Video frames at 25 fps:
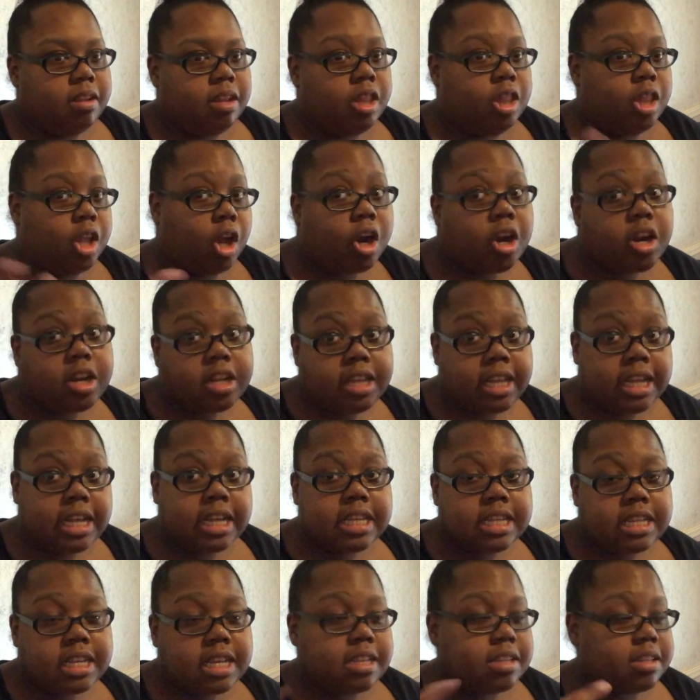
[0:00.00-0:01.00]
learn
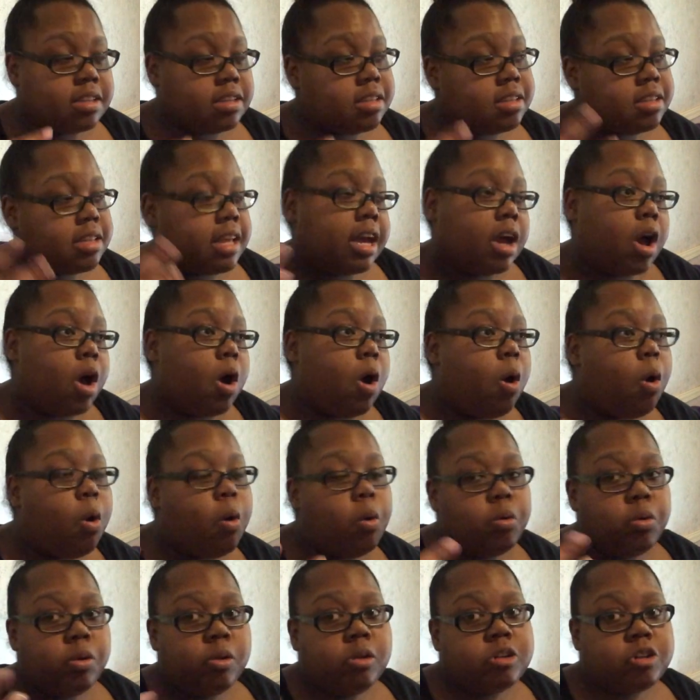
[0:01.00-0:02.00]
this, because this is like a
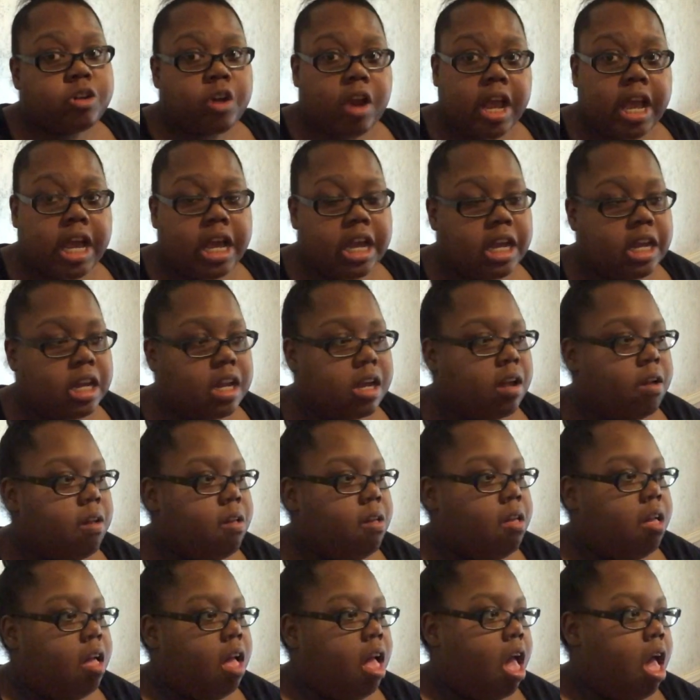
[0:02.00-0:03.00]
whole new trade.
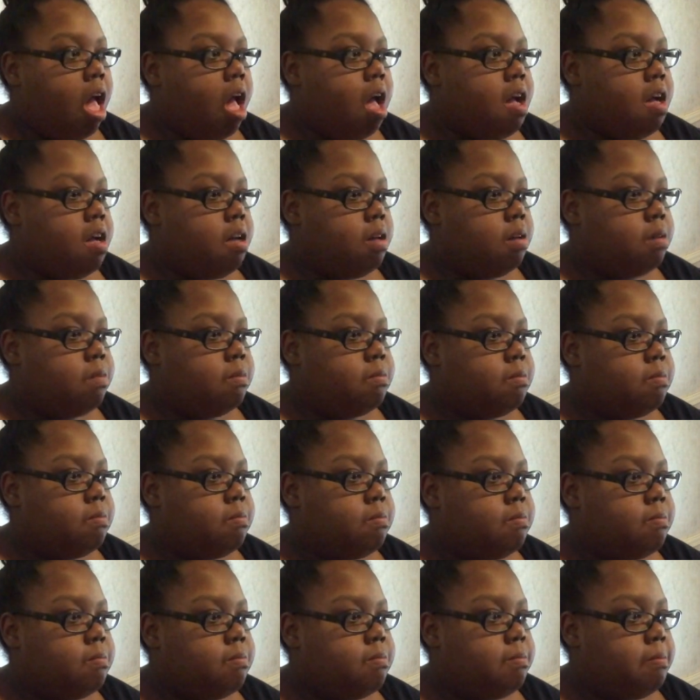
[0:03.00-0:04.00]

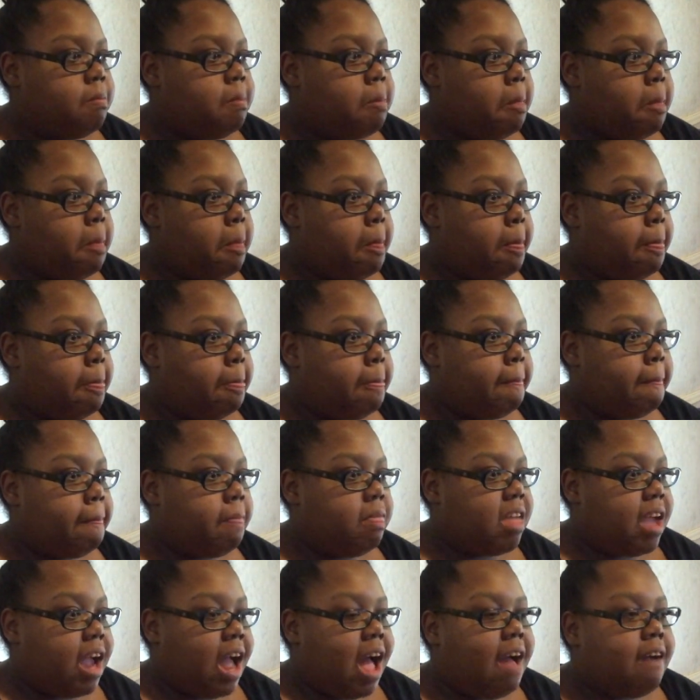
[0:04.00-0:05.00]

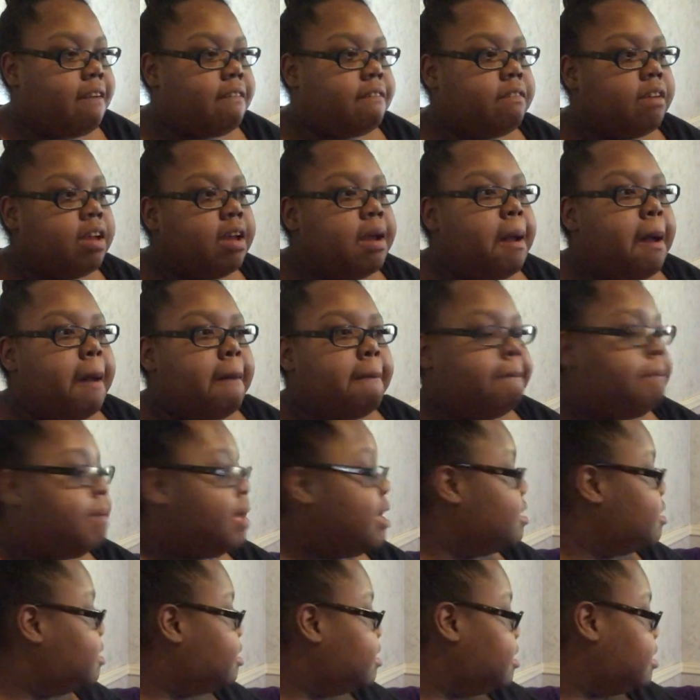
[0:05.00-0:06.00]
Like, I've
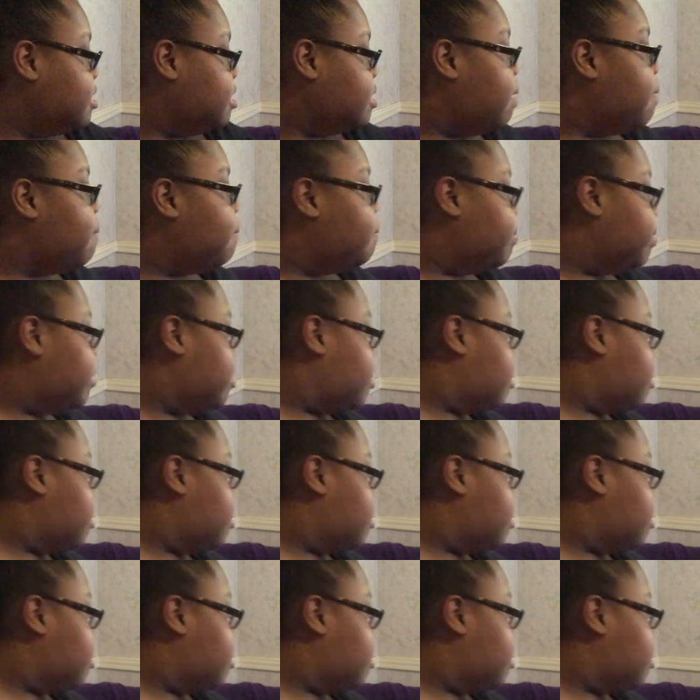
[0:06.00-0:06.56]
been to